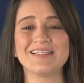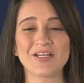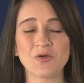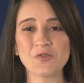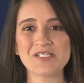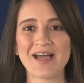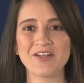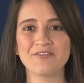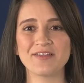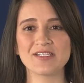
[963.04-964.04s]
The cool side
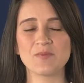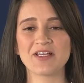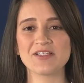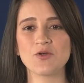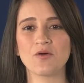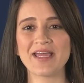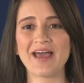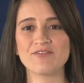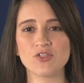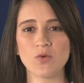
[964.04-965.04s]
of it is because you only
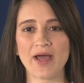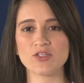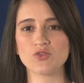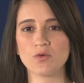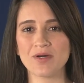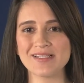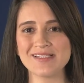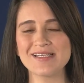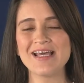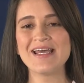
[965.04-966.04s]
have 2 extra
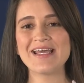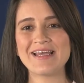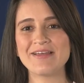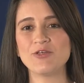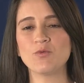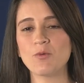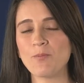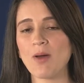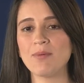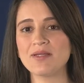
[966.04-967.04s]
ones, you will
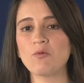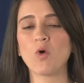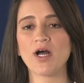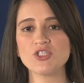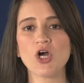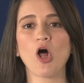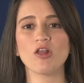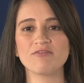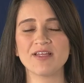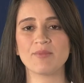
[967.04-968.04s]
probably watch
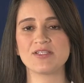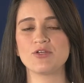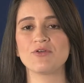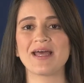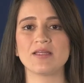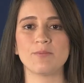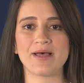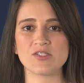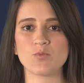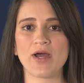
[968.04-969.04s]
all of them until you get the
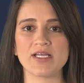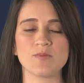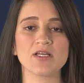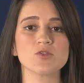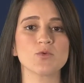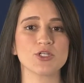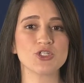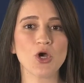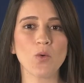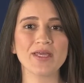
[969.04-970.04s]
best prize, because we are
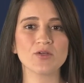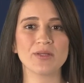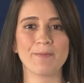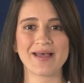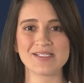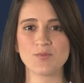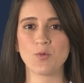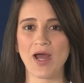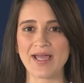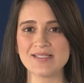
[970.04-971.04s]
showing you the best
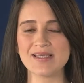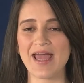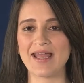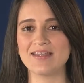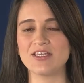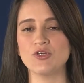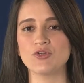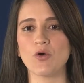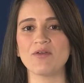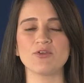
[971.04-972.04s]
prize, and
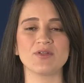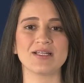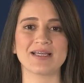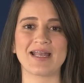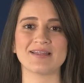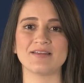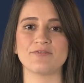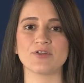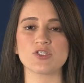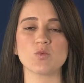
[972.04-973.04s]
if you didn't get it in the
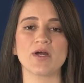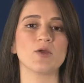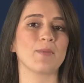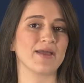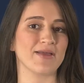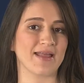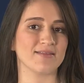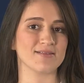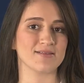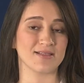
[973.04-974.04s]
first one, you might get
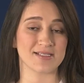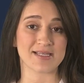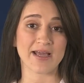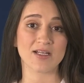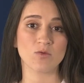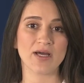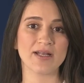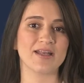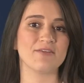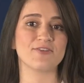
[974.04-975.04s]
it in the second
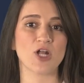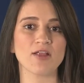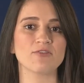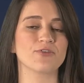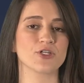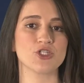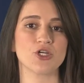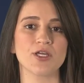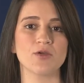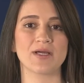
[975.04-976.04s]
one, and if not, for
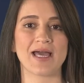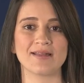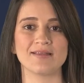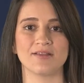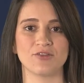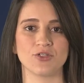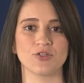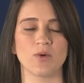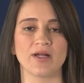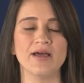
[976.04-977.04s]
sure you will get it in the
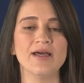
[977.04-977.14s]
third one.